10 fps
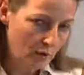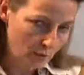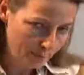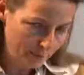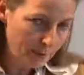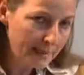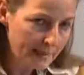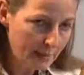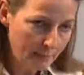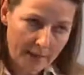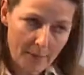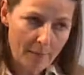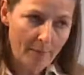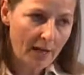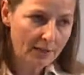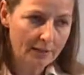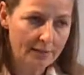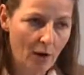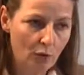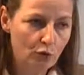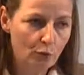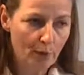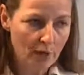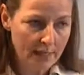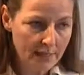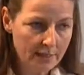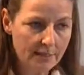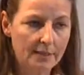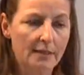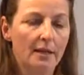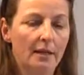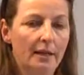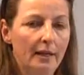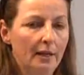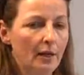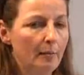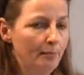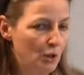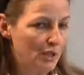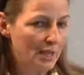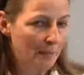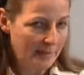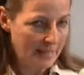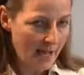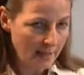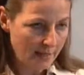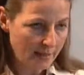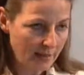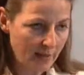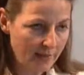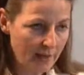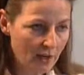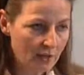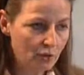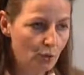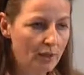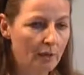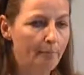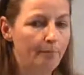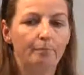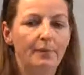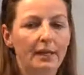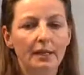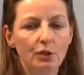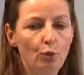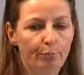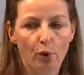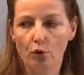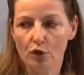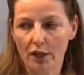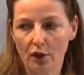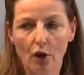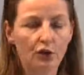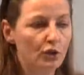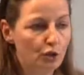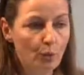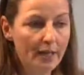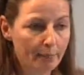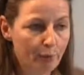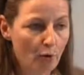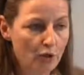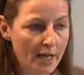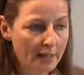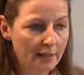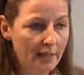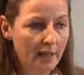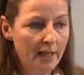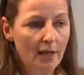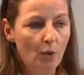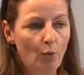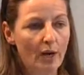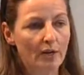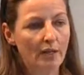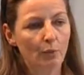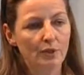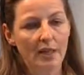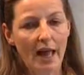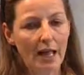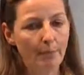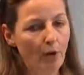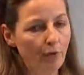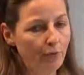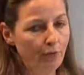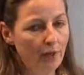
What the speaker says: Tbilisi became a partner town to Berlin's museum sites, and they're doing a big EU project called the Twinning Project, where with the help of